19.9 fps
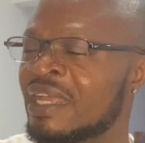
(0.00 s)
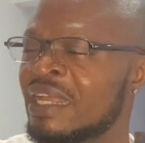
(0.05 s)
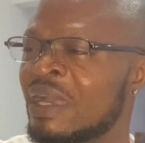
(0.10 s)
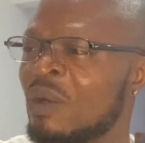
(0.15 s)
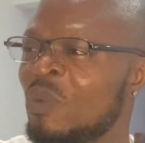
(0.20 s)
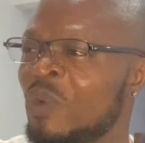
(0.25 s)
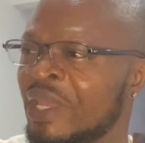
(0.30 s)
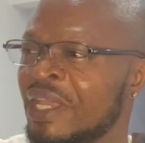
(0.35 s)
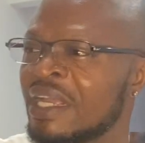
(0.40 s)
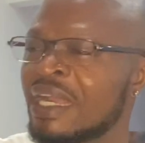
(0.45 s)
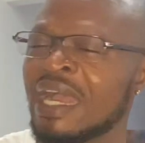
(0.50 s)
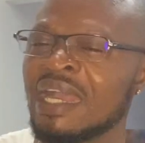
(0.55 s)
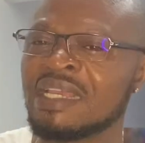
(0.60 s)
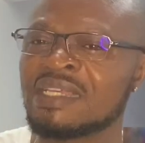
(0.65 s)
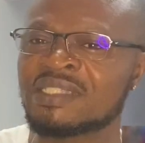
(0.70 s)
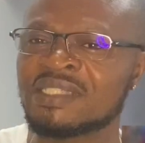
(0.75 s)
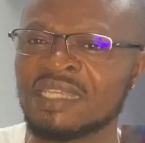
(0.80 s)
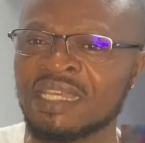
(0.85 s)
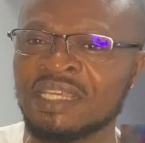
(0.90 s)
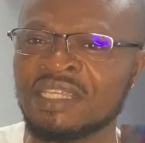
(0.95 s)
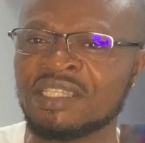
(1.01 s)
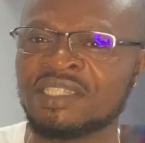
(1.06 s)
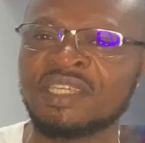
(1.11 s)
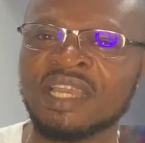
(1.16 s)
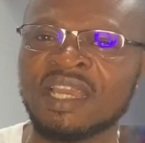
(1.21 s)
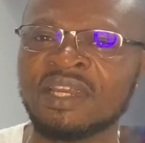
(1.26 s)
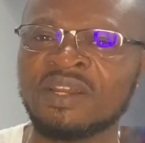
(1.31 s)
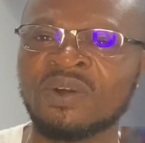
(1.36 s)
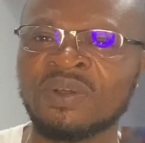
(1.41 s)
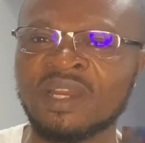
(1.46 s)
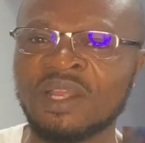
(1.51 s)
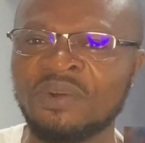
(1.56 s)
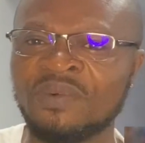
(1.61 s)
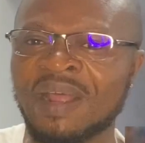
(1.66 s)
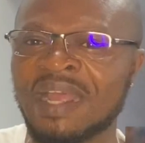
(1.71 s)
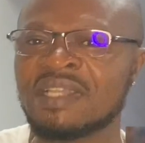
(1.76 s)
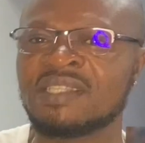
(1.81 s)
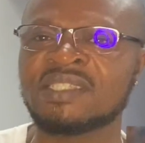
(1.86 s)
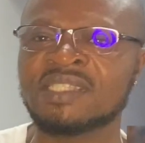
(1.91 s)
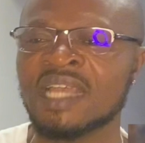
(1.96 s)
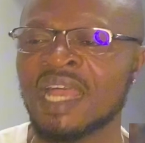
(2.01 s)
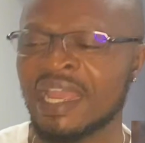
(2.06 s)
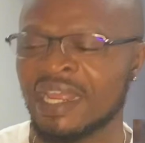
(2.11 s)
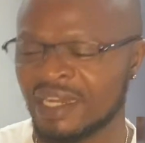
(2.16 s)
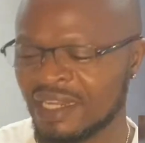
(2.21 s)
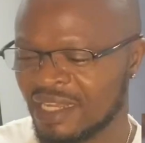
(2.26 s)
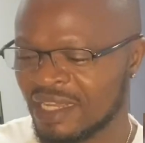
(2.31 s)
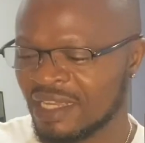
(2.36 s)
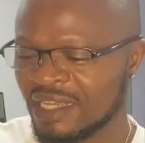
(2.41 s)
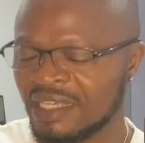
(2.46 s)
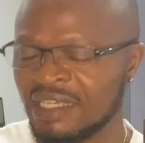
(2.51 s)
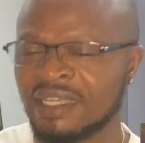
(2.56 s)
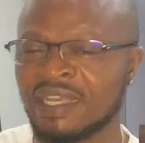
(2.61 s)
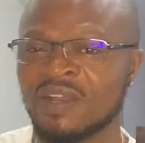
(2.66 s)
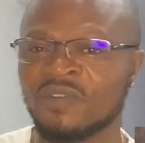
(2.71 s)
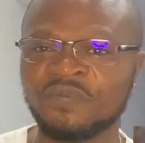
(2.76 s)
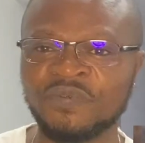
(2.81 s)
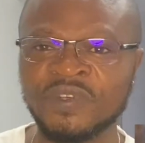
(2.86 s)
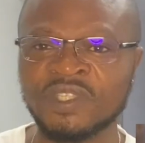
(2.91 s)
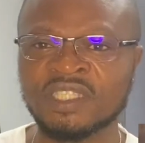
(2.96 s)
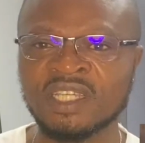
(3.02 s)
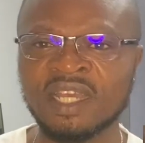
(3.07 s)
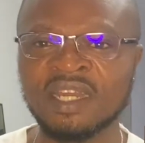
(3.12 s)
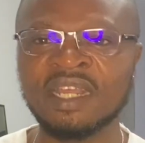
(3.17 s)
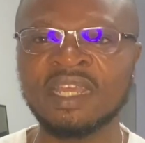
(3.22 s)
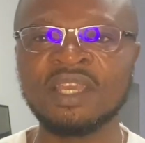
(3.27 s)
a winger is injured on the right side, he can feature there.